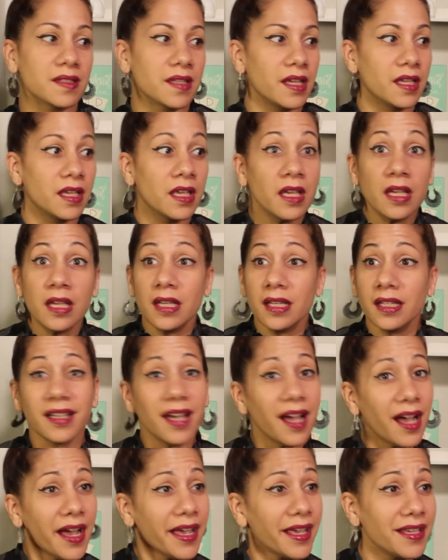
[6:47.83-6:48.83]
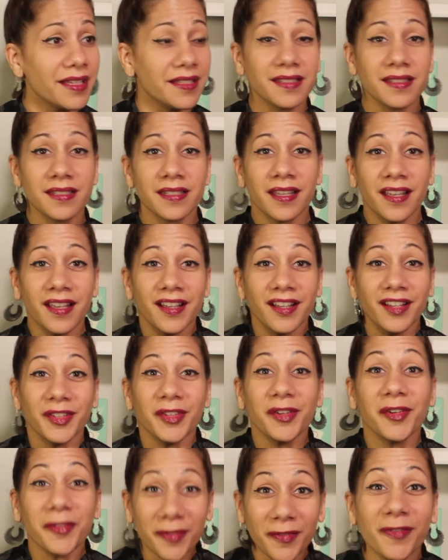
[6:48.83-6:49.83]
Like, guys,
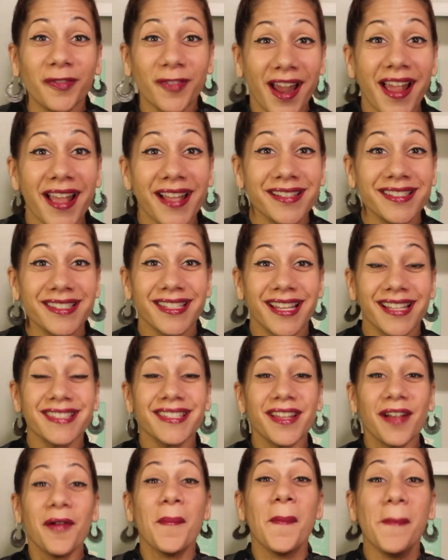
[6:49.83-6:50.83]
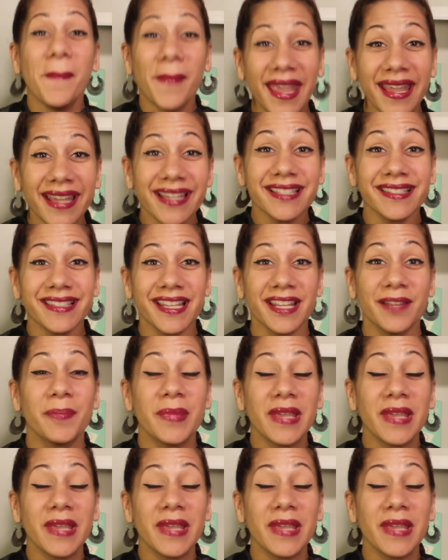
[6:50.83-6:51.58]
you're friends. That's amazing.